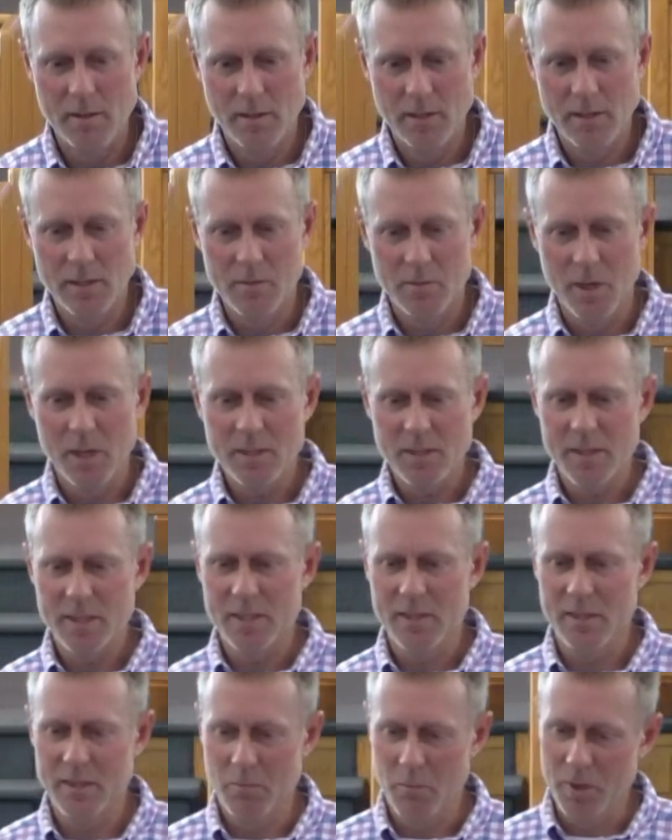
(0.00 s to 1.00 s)
when I think
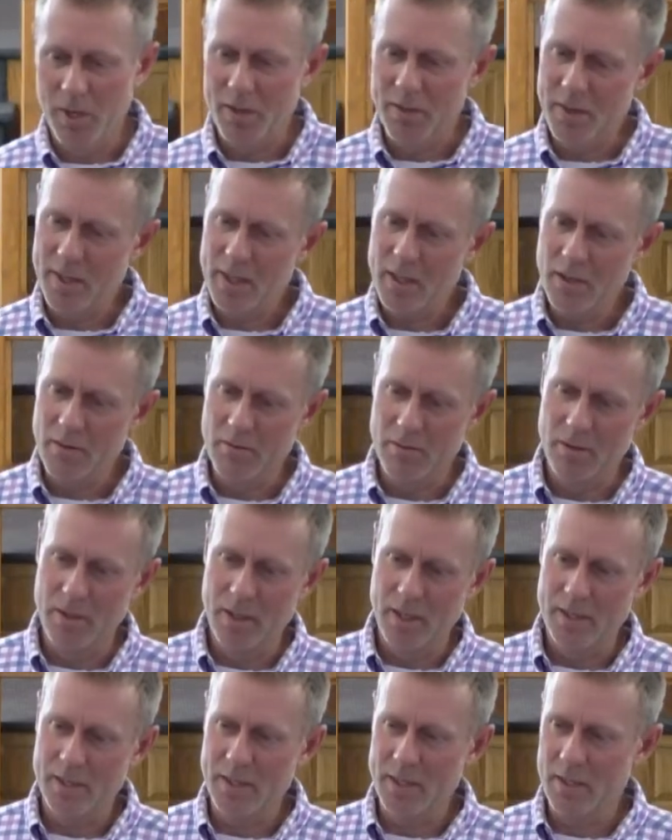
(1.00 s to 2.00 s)
of it,
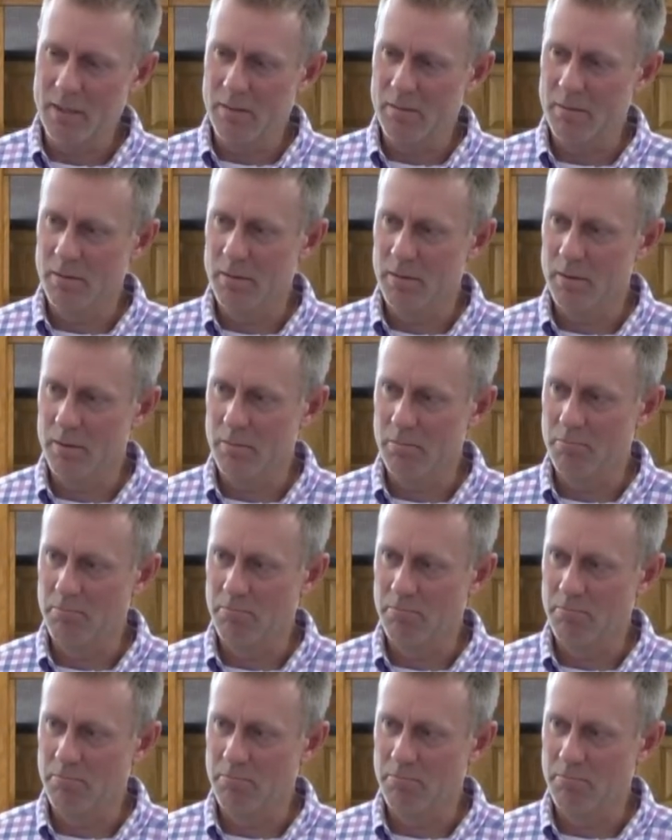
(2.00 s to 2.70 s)
I think of